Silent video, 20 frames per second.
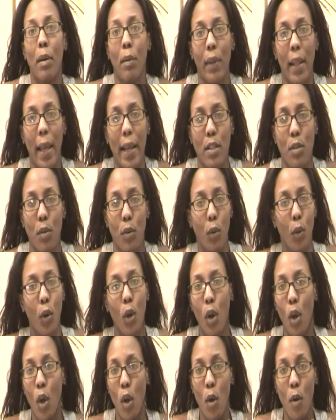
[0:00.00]
is my
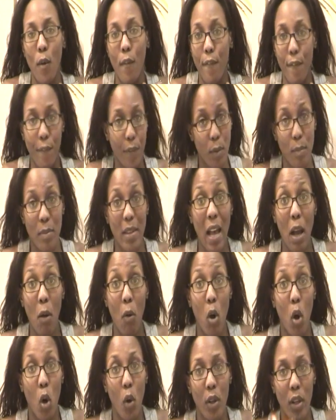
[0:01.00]
relaxer from
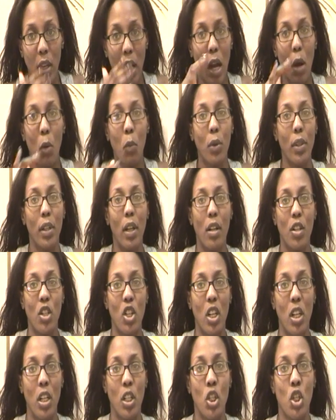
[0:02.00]
now on. I will not
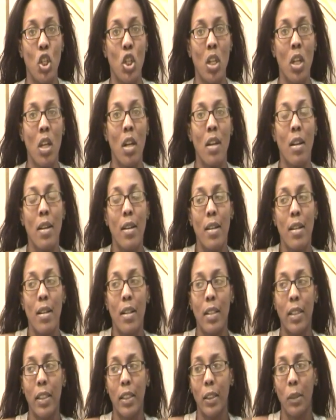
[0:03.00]
change.
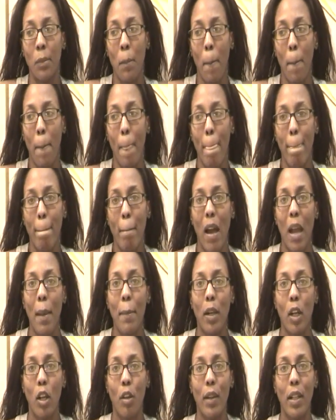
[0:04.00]
Um,
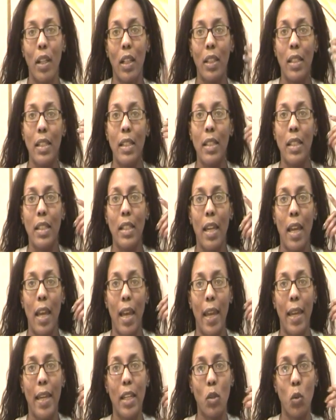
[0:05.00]
I'm currently
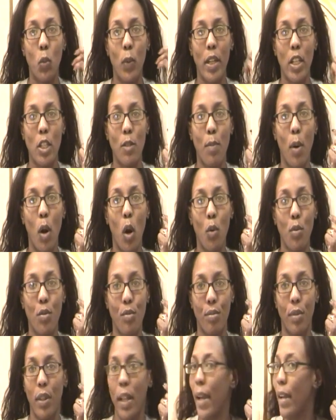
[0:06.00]
eight weeks
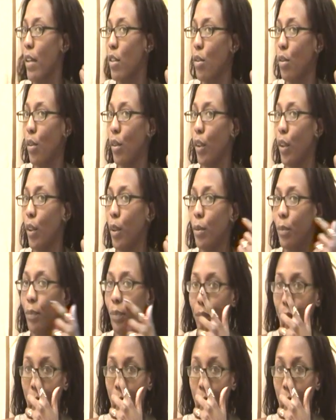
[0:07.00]
post relaxer.